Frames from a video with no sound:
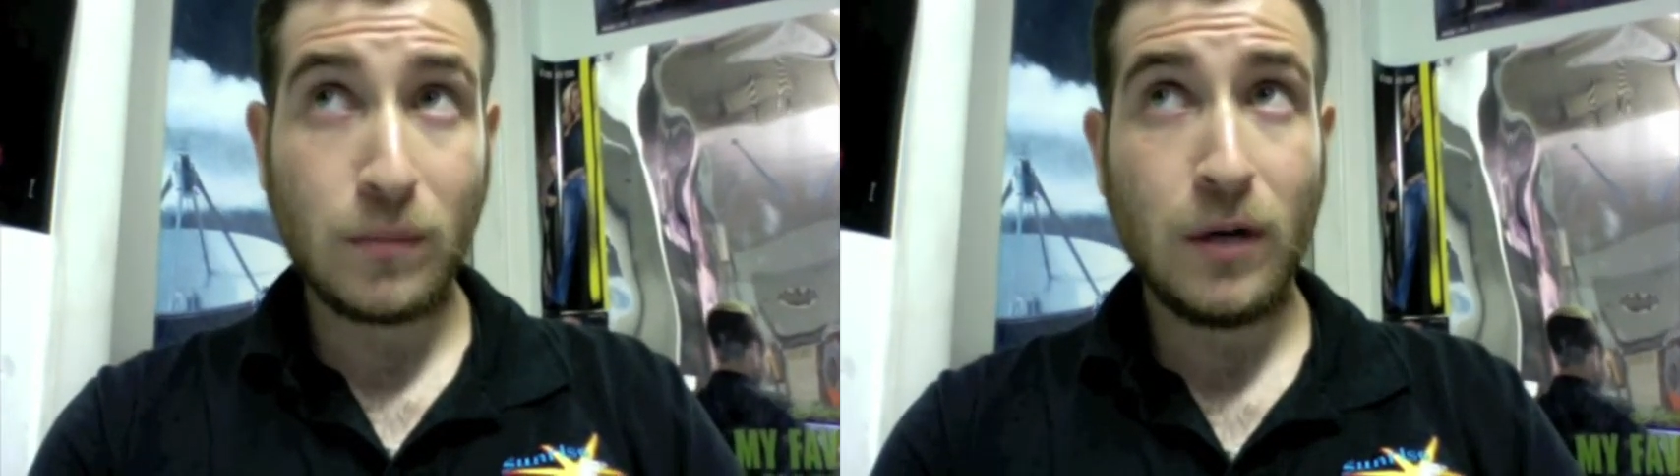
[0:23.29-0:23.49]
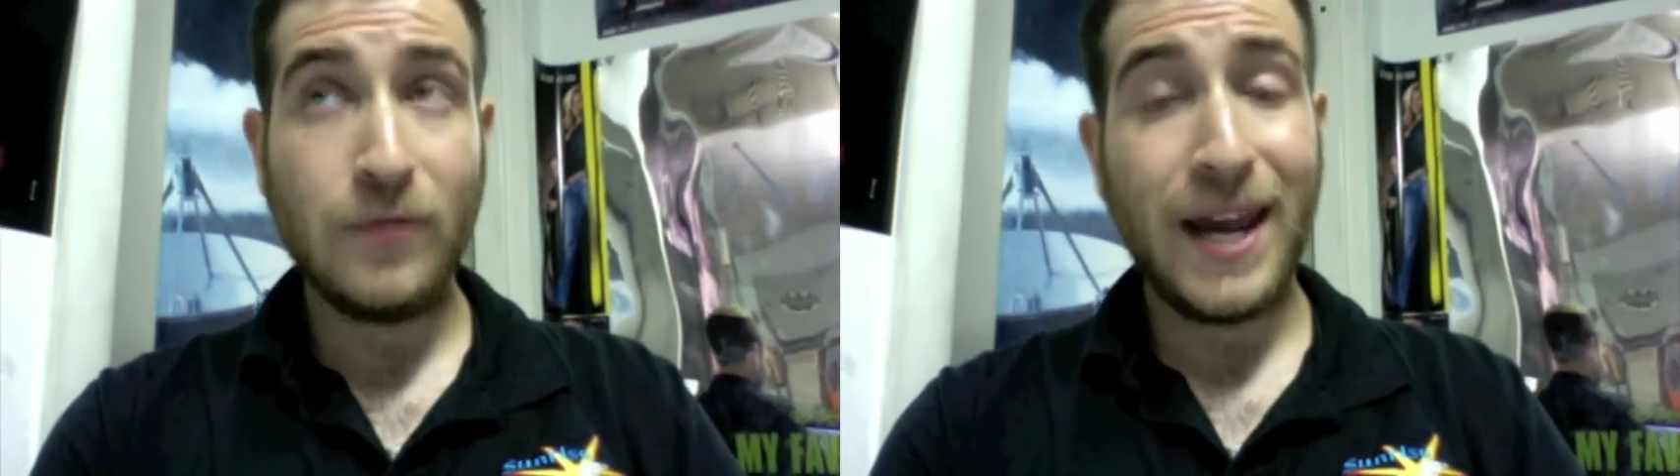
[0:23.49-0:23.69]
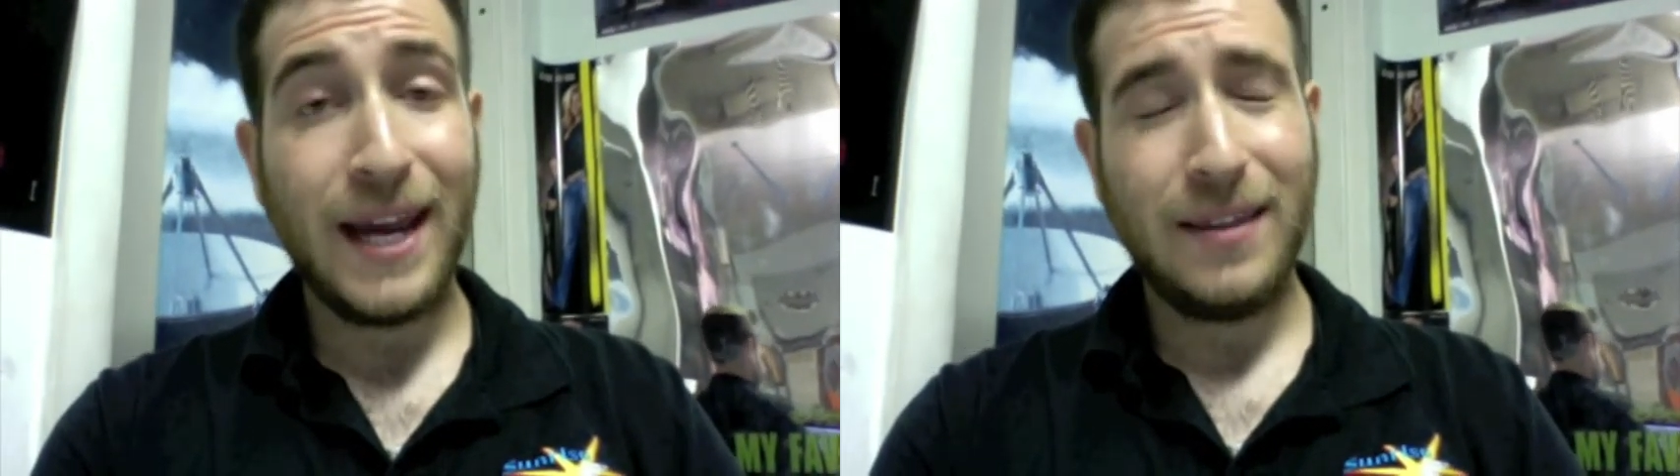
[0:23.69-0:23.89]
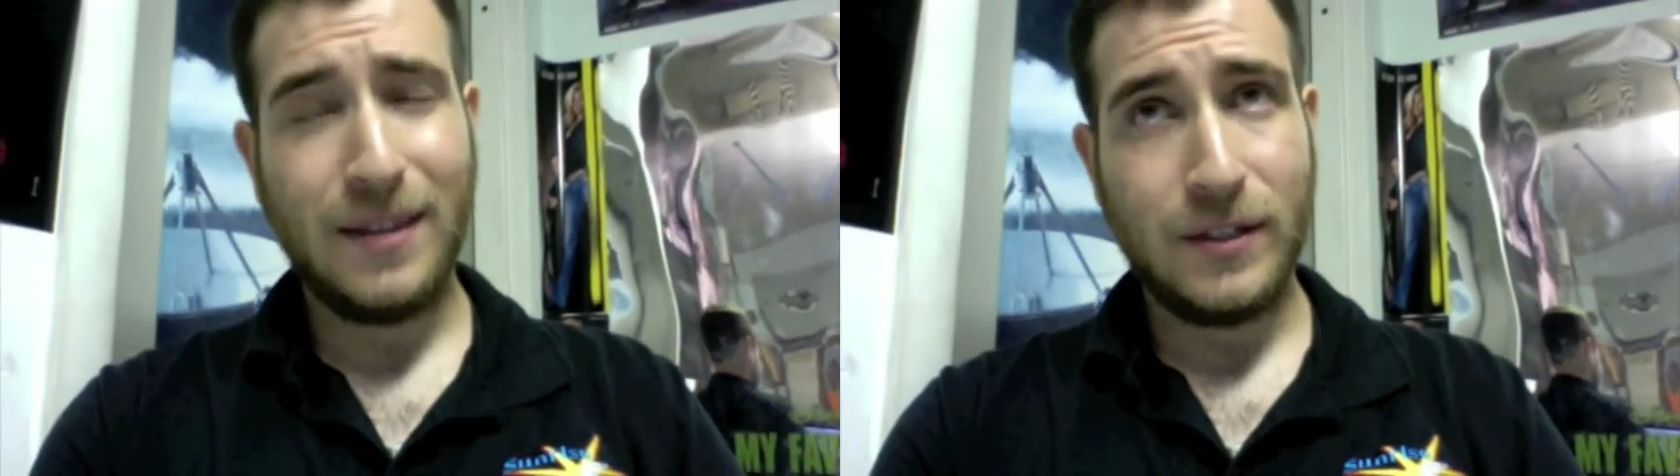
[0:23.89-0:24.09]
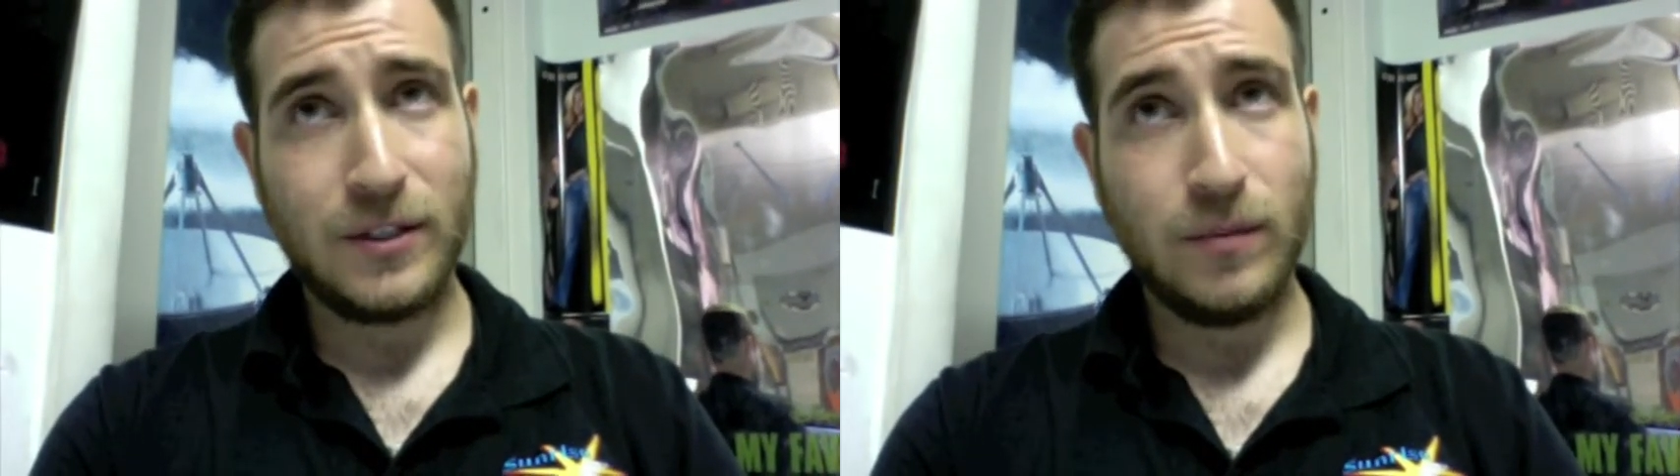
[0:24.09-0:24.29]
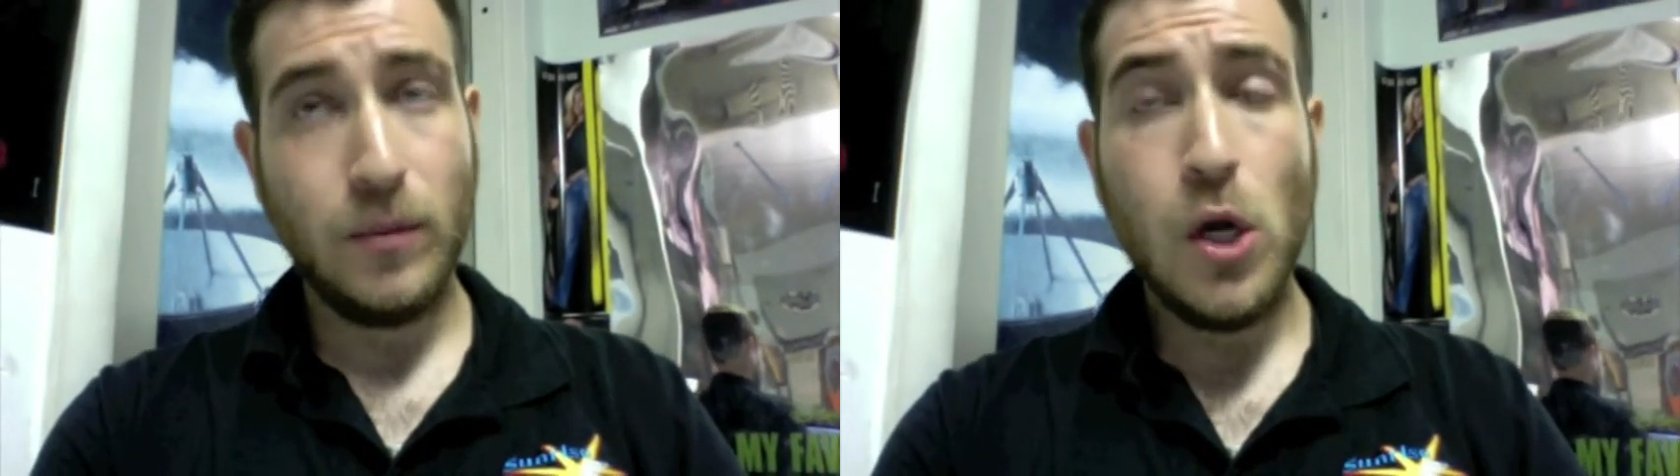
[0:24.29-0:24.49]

of atheism.